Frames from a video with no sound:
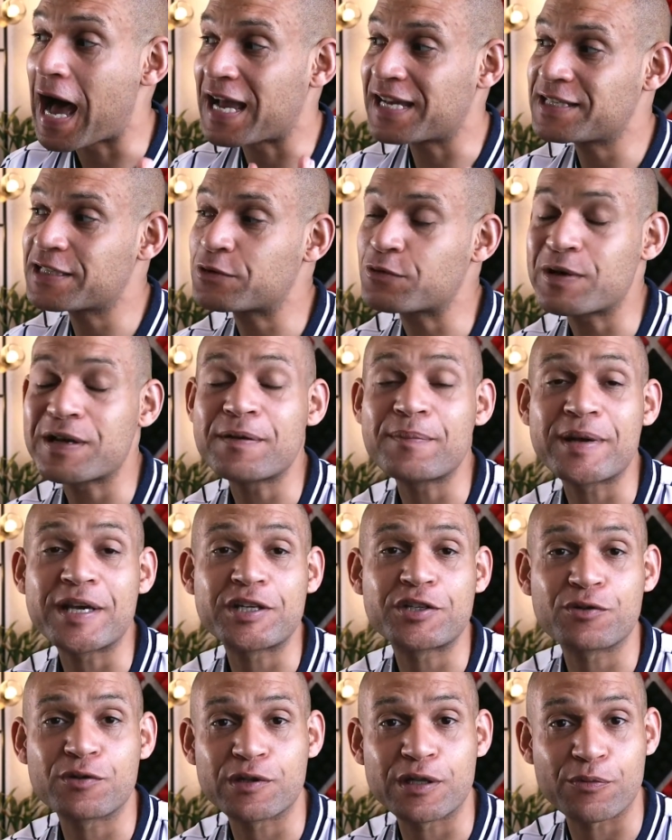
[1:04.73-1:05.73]
I just wanna make
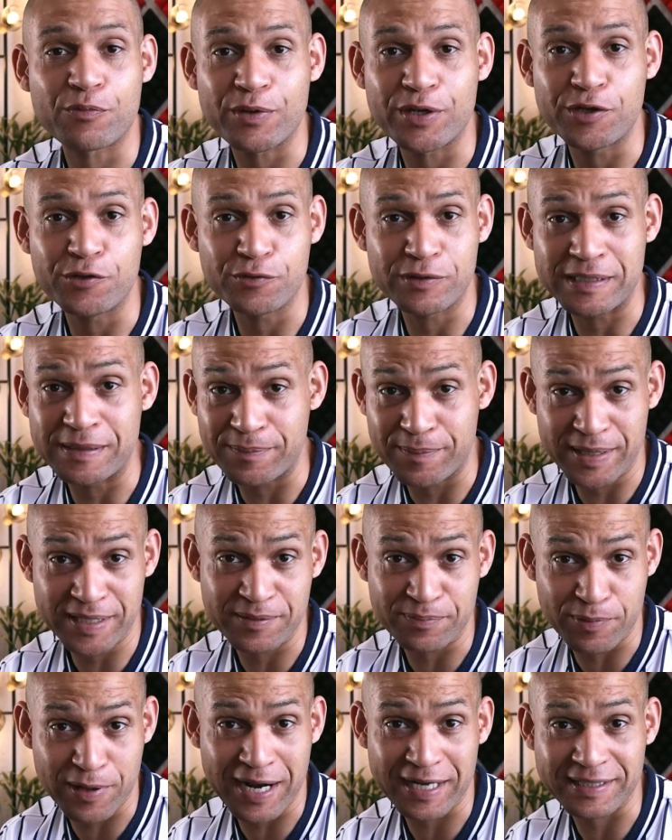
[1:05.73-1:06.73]
sure that we're using
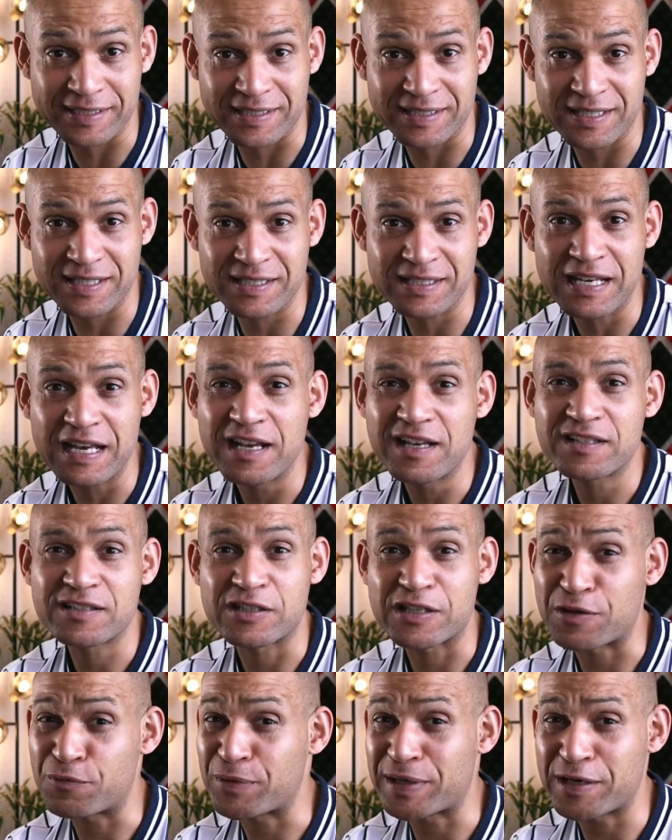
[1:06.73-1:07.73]
best practices
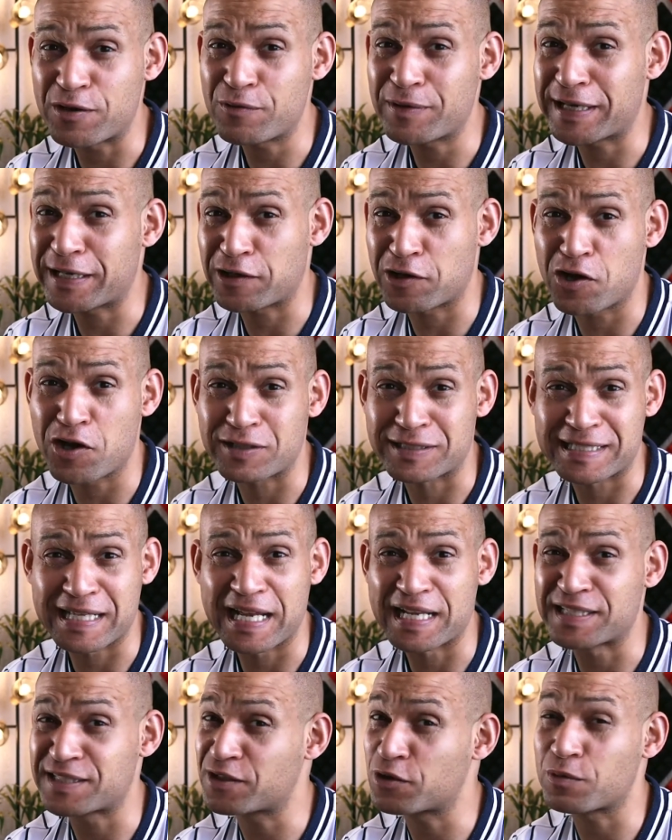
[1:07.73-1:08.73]
so that we don't get lost
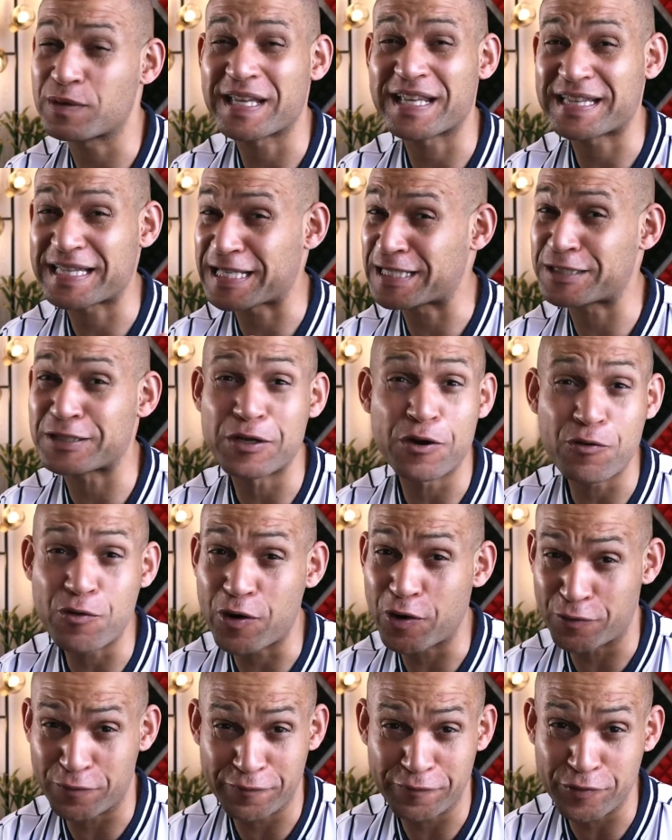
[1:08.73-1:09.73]
and so that there's no
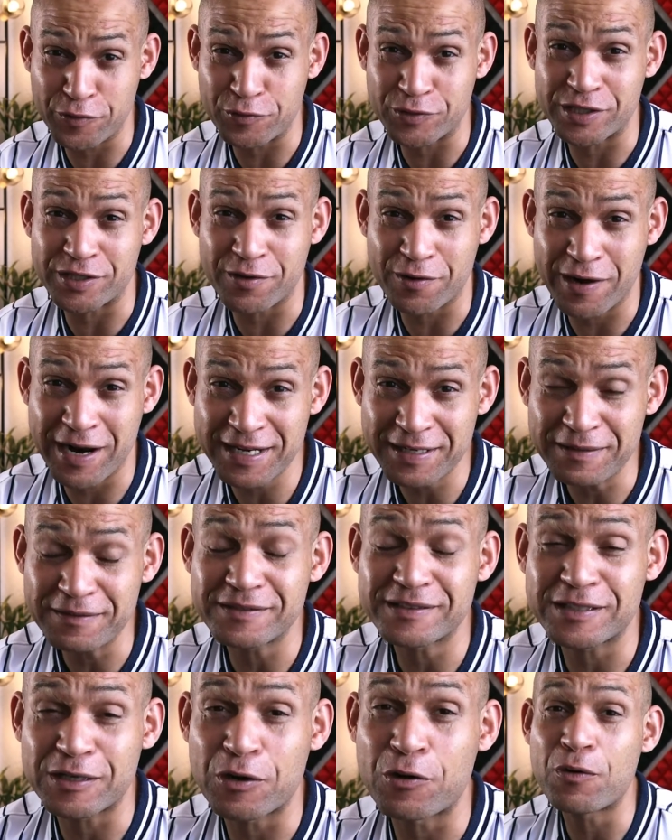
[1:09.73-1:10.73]
confusion, all right?
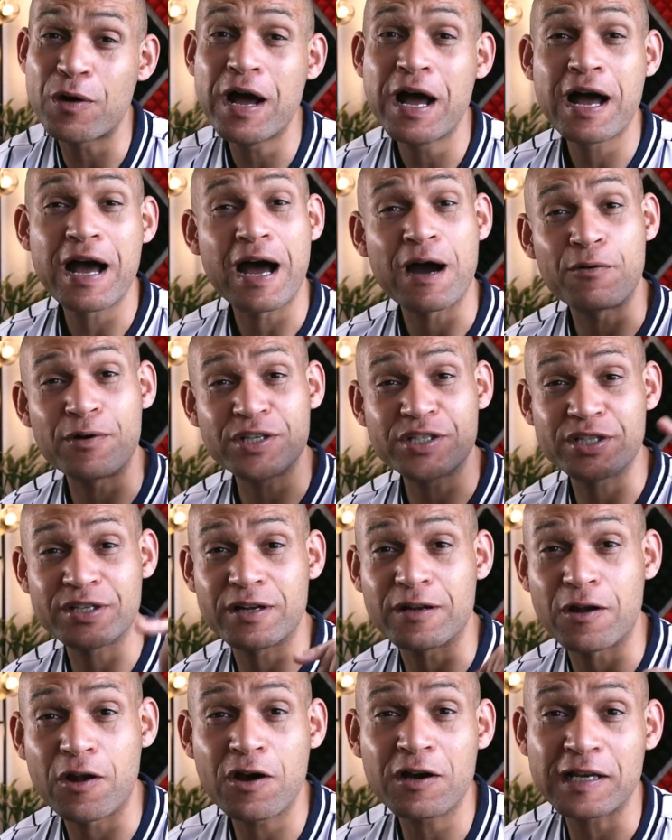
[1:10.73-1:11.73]
So I want you
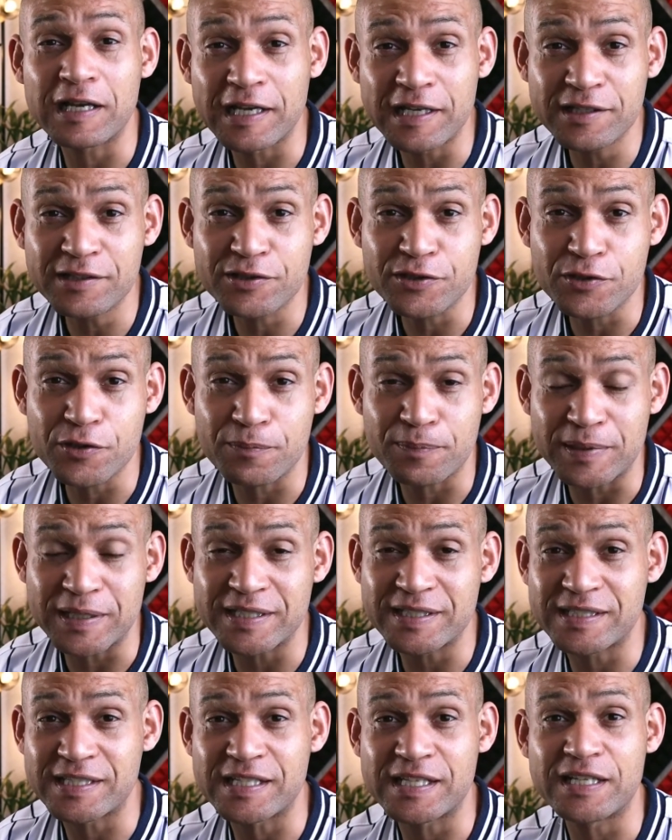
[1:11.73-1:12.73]
to log into your
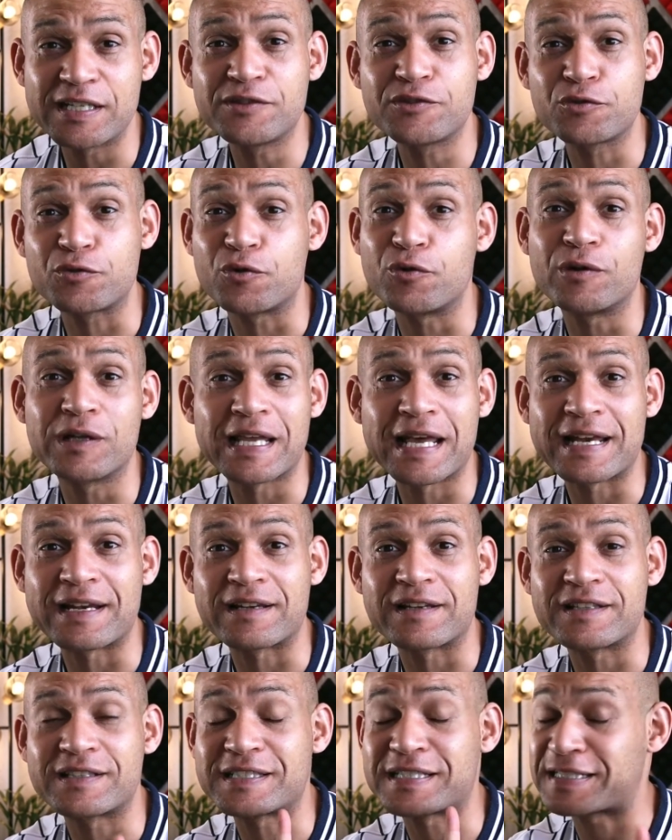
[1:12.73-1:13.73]
PC, into Google
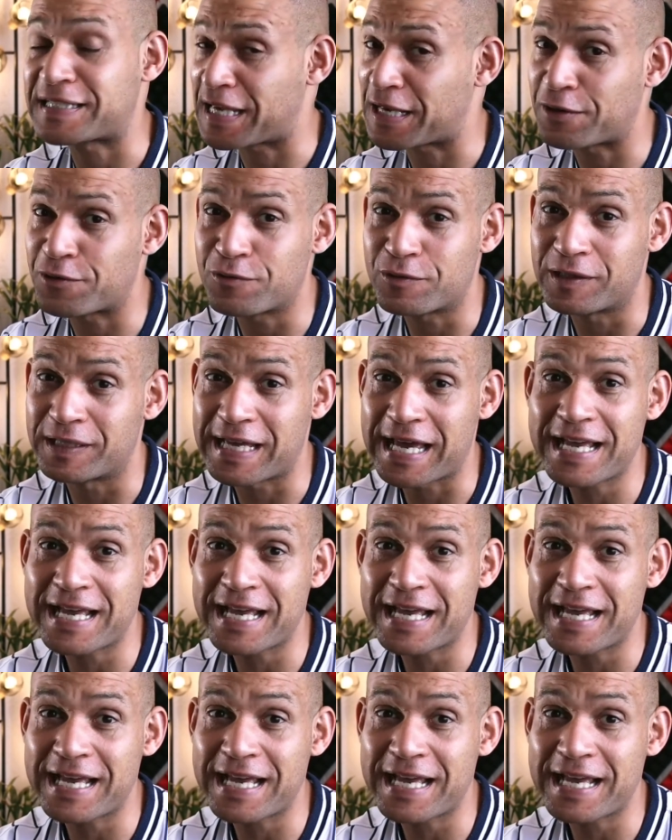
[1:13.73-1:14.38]
Analytics and Google